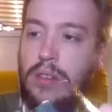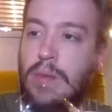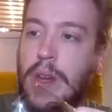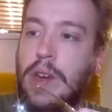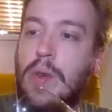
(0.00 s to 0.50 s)

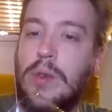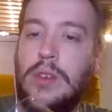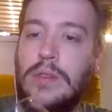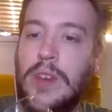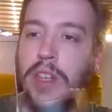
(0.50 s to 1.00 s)
we could all
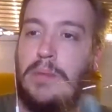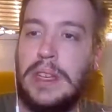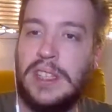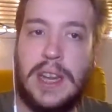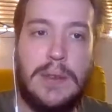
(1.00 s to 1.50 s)
do a nice
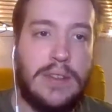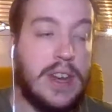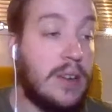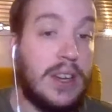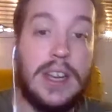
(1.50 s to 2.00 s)
big stout every
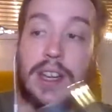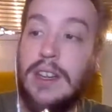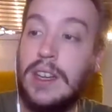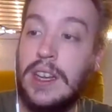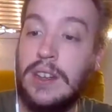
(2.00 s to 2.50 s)
now and then
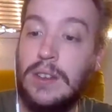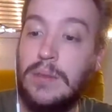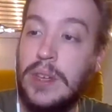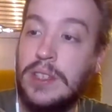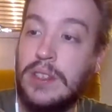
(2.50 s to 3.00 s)
again, couldn't
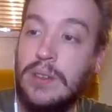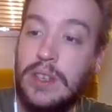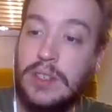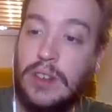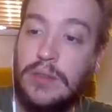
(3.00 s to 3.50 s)
we? So
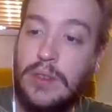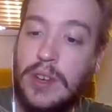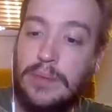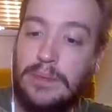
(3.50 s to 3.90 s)
let's go for it.